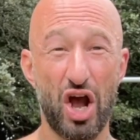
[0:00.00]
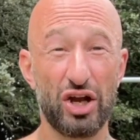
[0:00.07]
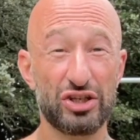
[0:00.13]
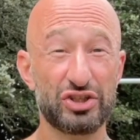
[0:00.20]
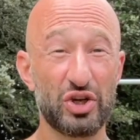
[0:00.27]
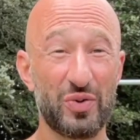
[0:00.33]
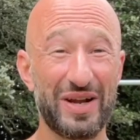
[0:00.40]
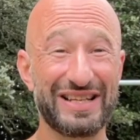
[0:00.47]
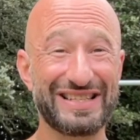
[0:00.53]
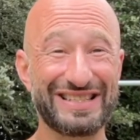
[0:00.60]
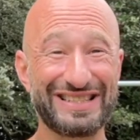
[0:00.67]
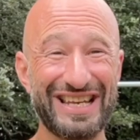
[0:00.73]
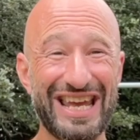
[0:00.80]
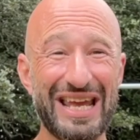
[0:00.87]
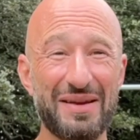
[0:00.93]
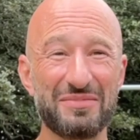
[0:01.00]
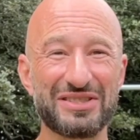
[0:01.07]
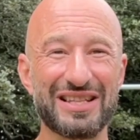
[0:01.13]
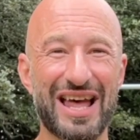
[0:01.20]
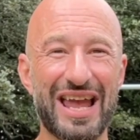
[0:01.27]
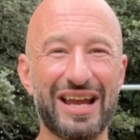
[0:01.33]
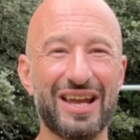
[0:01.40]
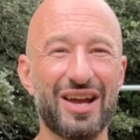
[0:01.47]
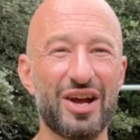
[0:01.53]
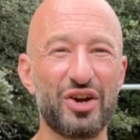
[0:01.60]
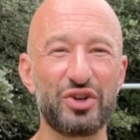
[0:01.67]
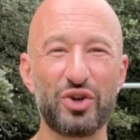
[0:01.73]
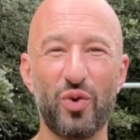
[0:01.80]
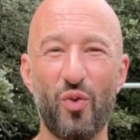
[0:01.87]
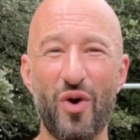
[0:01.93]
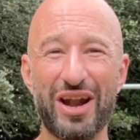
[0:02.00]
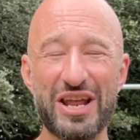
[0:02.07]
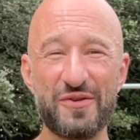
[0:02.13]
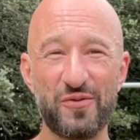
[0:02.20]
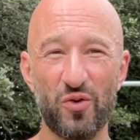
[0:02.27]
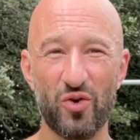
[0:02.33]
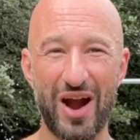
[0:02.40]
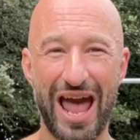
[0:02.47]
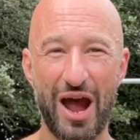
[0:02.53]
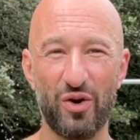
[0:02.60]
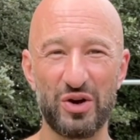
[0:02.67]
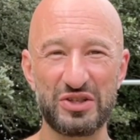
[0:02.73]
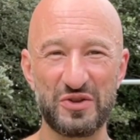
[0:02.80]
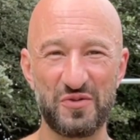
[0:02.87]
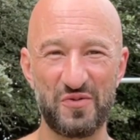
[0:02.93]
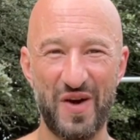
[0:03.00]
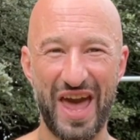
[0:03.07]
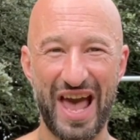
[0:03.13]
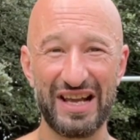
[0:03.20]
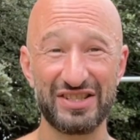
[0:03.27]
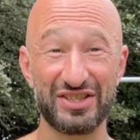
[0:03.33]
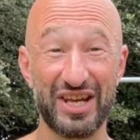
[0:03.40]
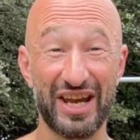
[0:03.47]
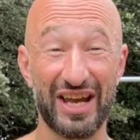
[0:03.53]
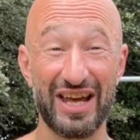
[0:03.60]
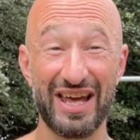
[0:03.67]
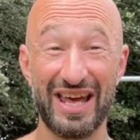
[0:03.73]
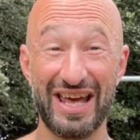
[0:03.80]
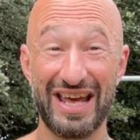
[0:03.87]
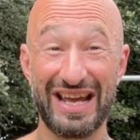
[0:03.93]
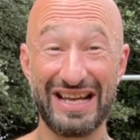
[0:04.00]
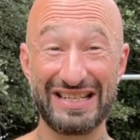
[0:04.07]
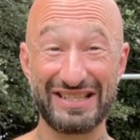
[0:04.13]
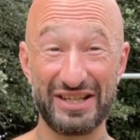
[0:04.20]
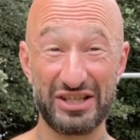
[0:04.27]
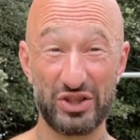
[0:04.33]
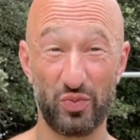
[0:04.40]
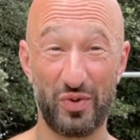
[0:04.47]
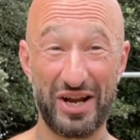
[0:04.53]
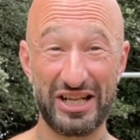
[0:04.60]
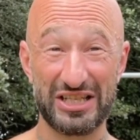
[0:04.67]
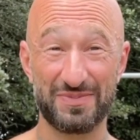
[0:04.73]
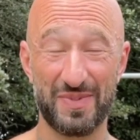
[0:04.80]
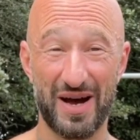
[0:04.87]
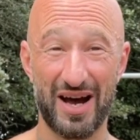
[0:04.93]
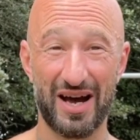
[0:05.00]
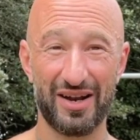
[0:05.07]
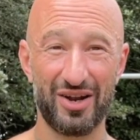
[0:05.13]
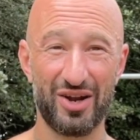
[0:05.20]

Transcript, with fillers: So it seems like 24 hours of fasting is the sweet spot,